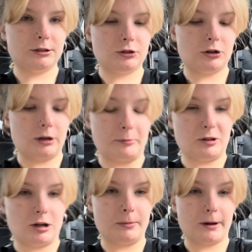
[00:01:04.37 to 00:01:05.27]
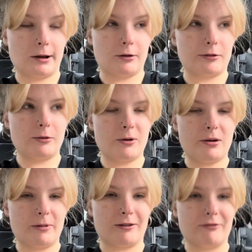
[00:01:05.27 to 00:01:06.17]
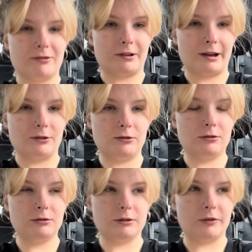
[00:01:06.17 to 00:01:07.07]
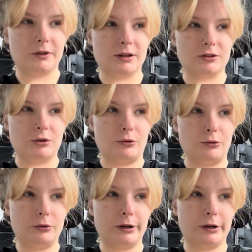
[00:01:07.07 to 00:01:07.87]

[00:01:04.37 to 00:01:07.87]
crop top, and I also brought my flannel. It's cold,